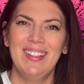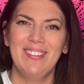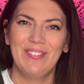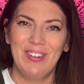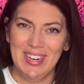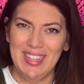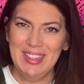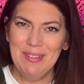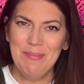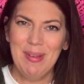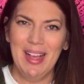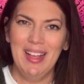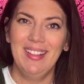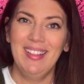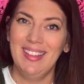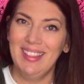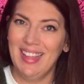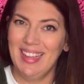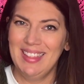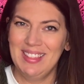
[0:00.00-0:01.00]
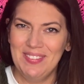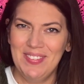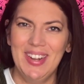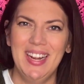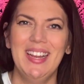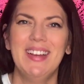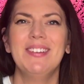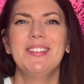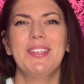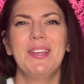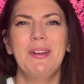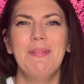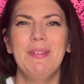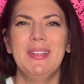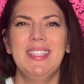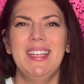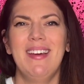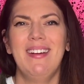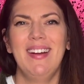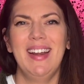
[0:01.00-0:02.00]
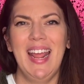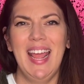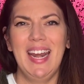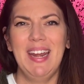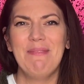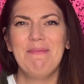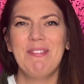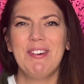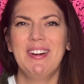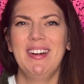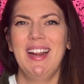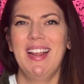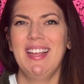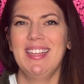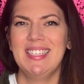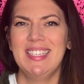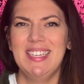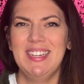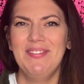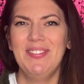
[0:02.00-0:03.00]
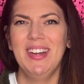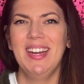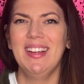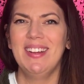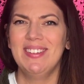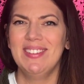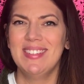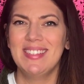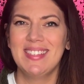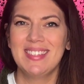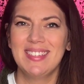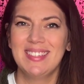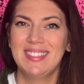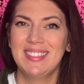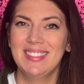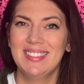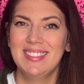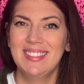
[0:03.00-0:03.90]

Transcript: ring the bell and like the video so you miss out on any more angsty videos.